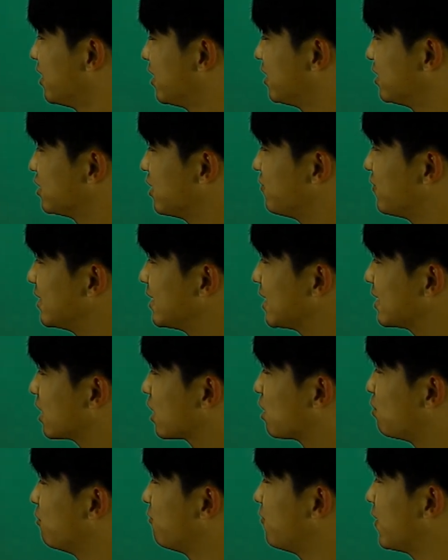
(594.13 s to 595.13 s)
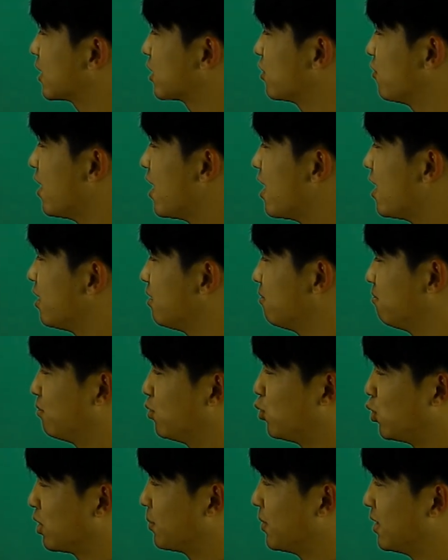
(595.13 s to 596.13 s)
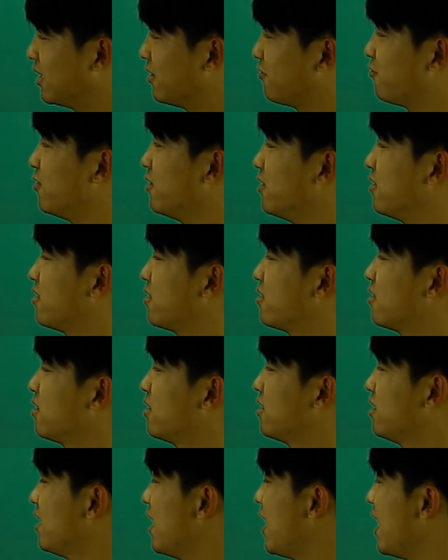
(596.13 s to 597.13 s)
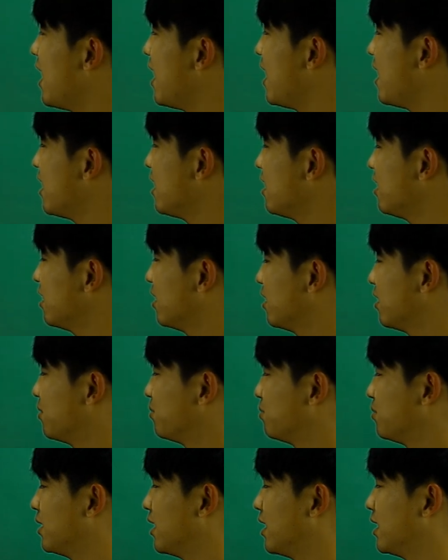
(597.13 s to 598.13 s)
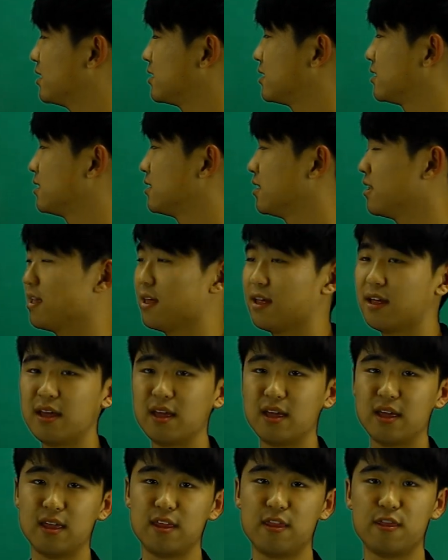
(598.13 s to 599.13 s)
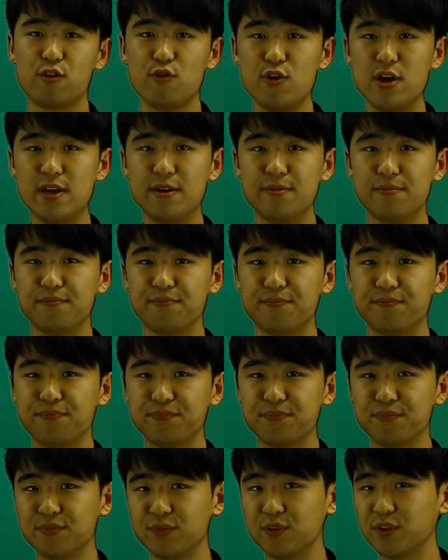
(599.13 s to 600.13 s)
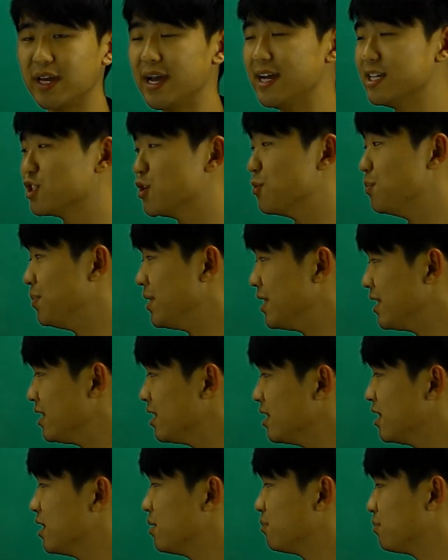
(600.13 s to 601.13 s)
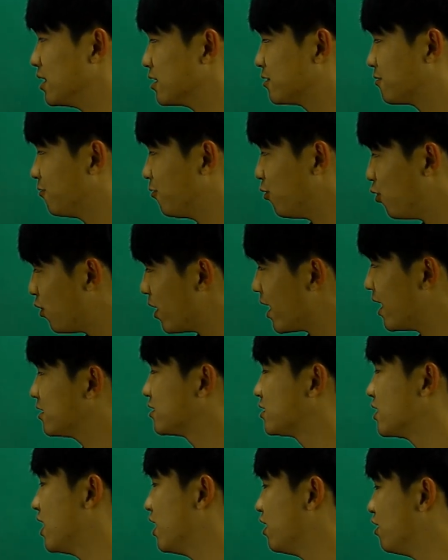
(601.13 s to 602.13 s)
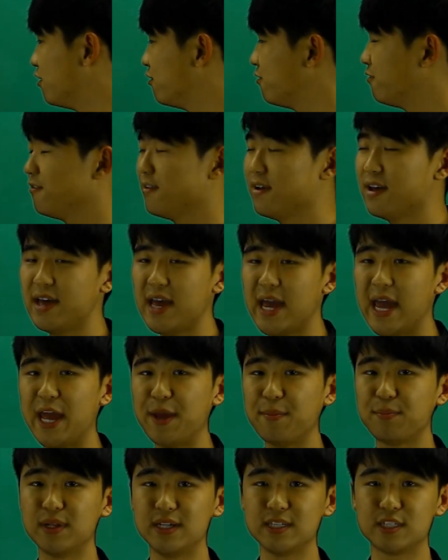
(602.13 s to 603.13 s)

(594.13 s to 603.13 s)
So if I take that common factor out, what am I left with? a plus 3. Okay, so b plus 4 outside of a plus